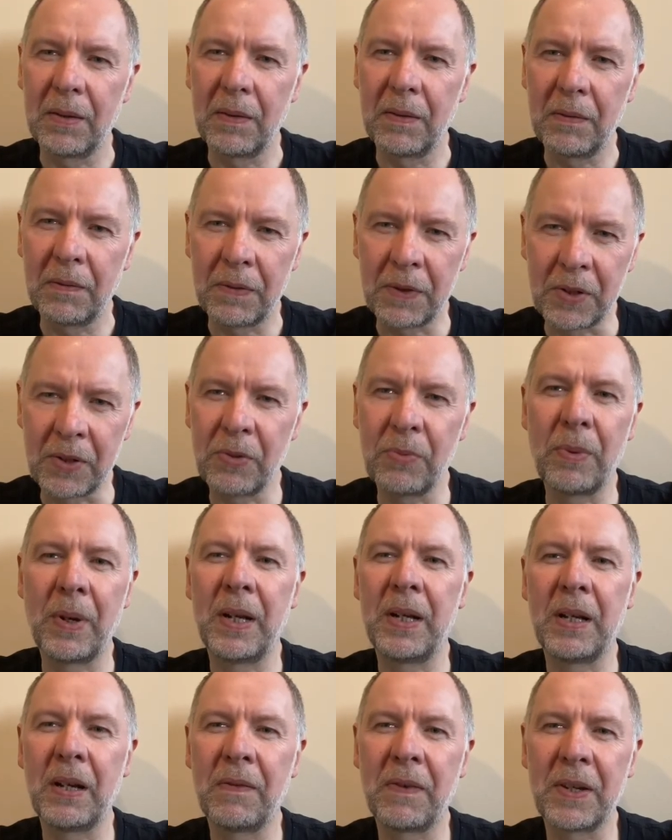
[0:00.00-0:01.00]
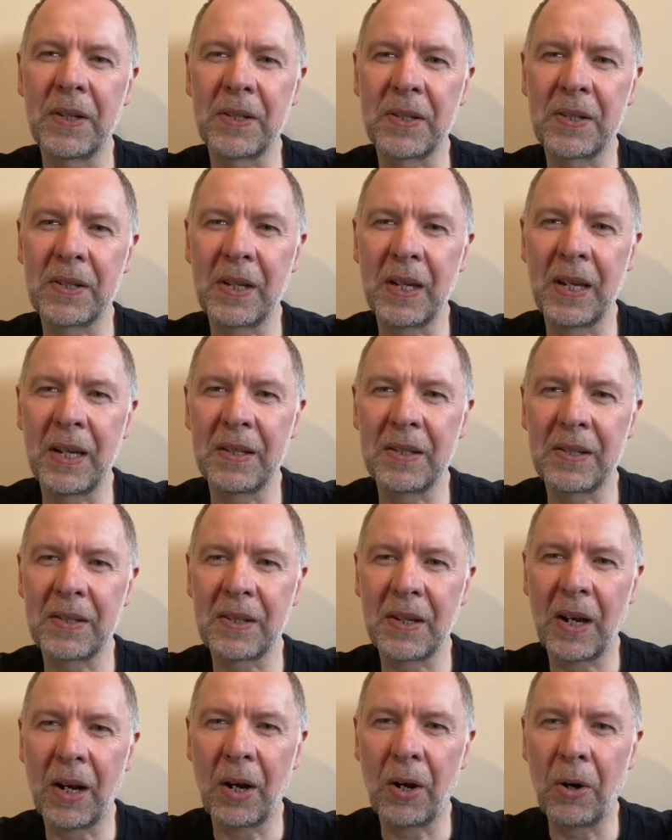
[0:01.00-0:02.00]
For so many of us, it's
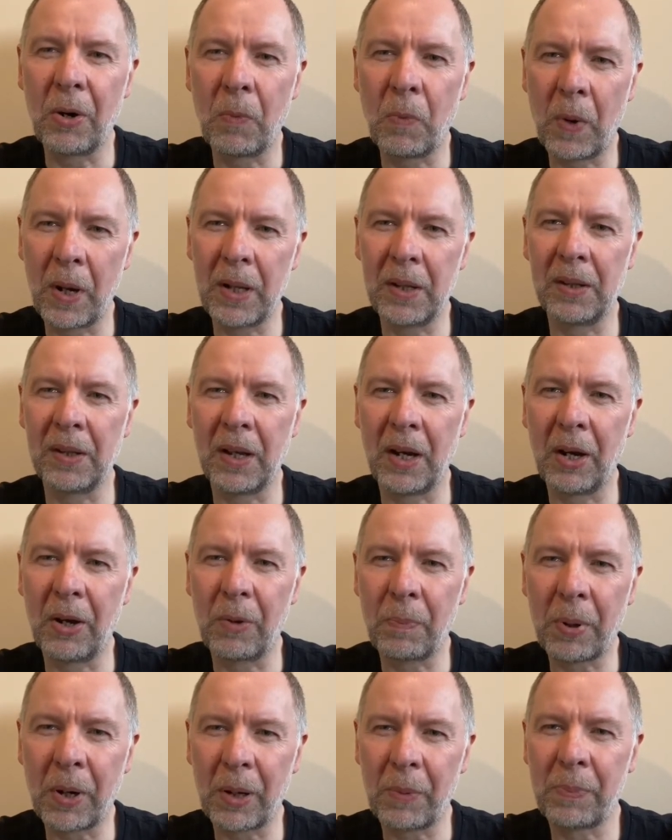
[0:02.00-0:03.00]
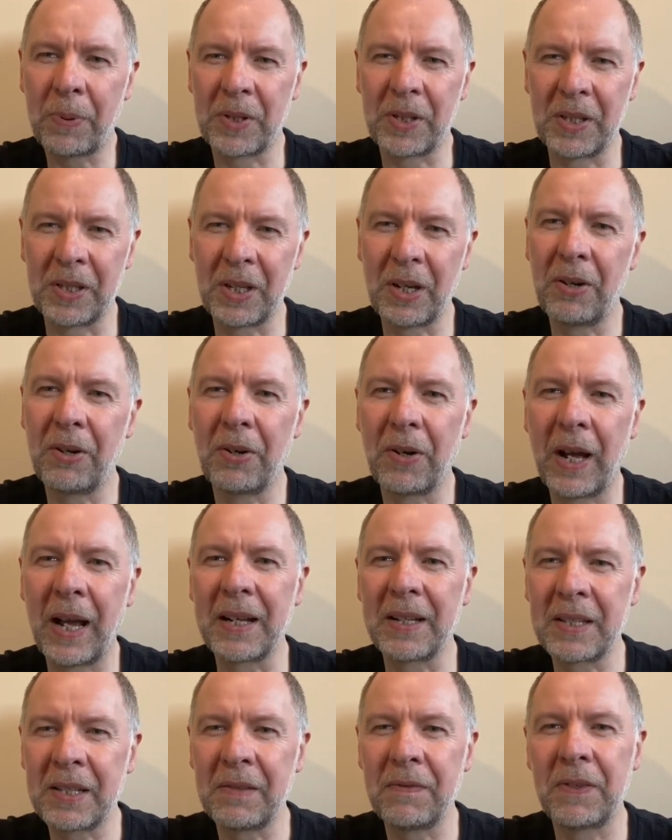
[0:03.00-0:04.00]
our will, our purposes, our
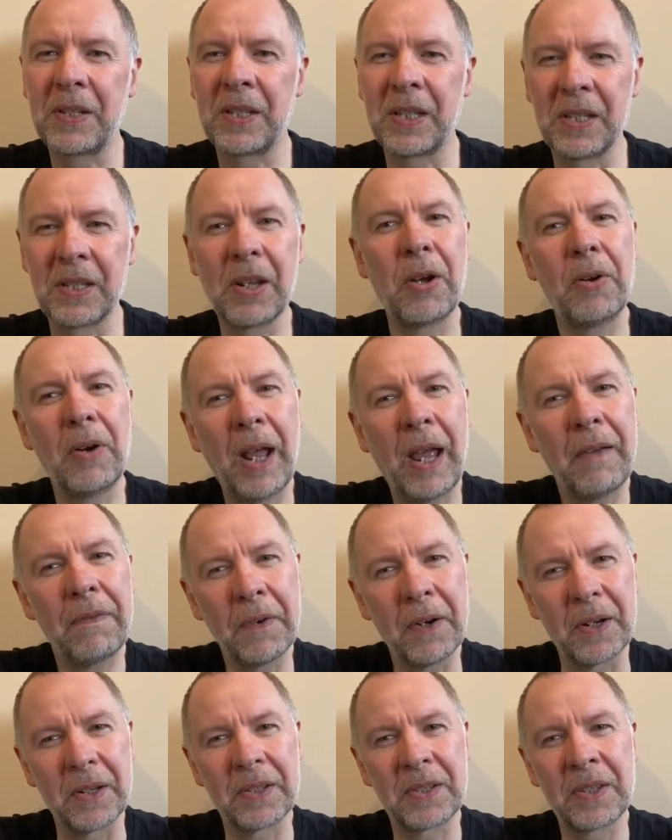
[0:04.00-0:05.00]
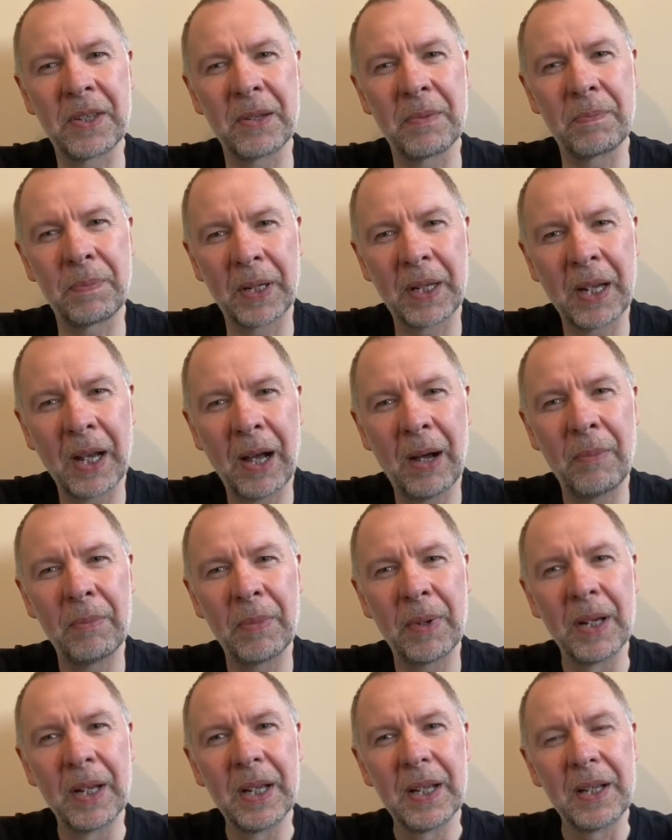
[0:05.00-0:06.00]
activities, our efforts that
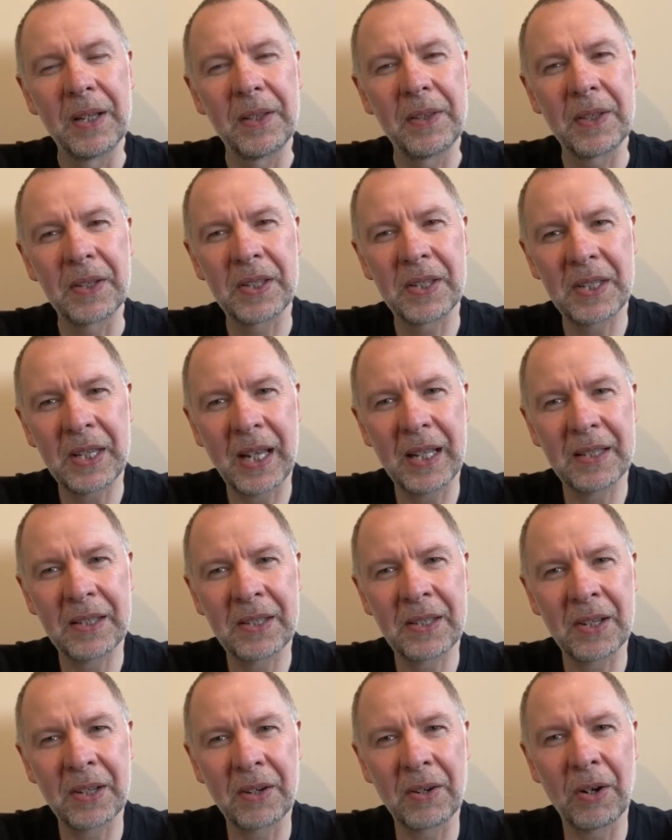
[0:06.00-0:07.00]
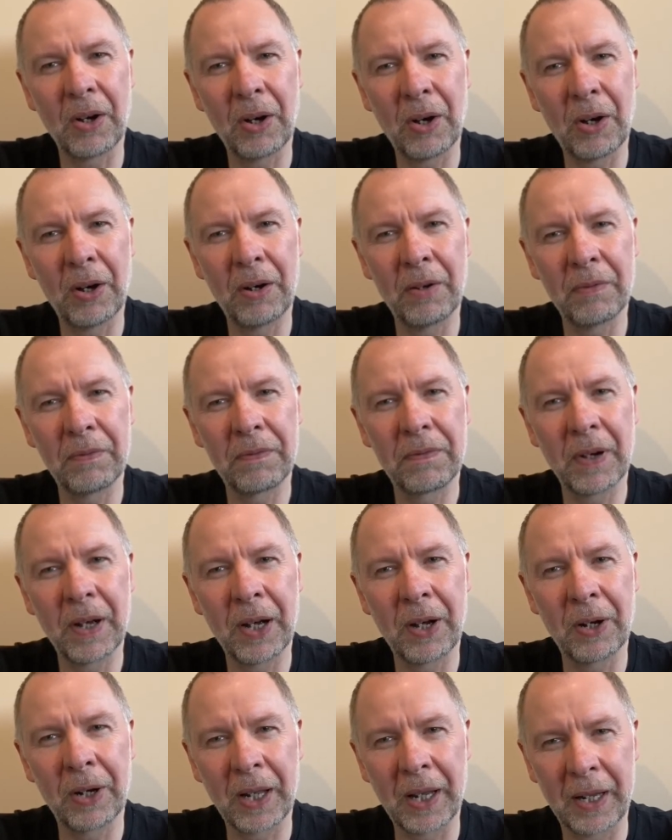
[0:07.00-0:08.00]
become the center of
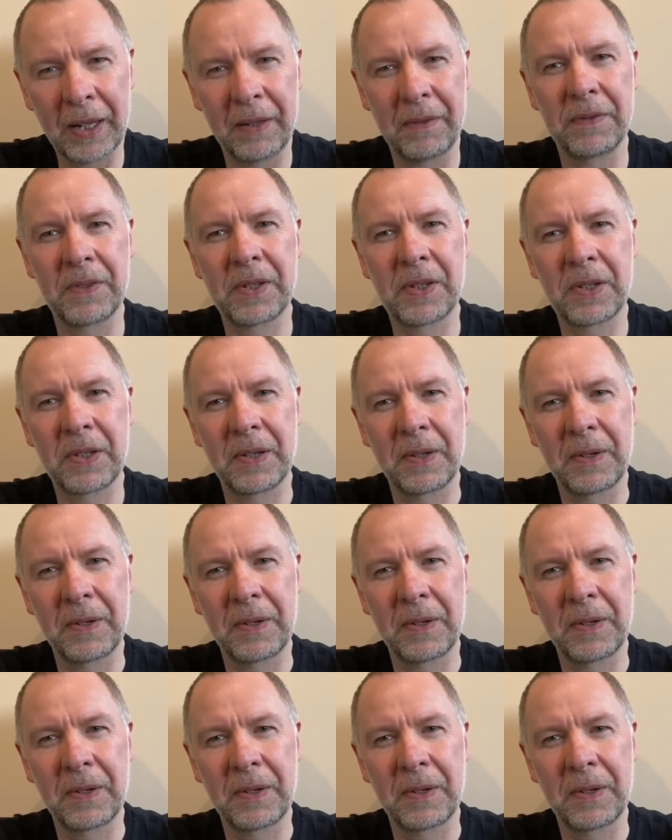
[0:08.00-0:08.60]
our lives.